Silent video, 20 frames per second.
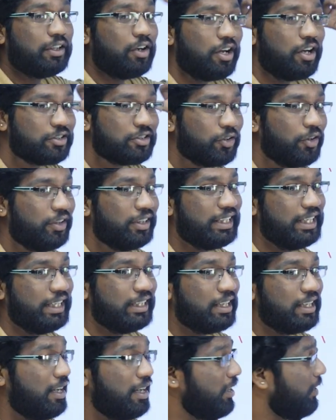cos square
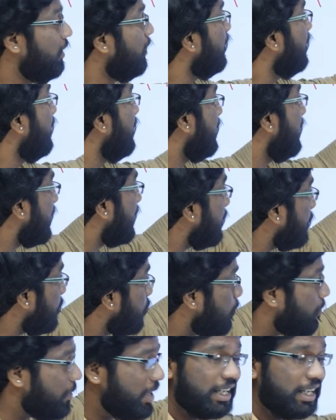theta in
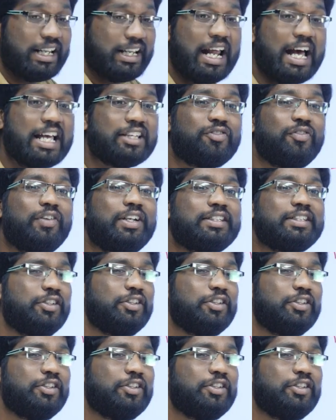numerator as well as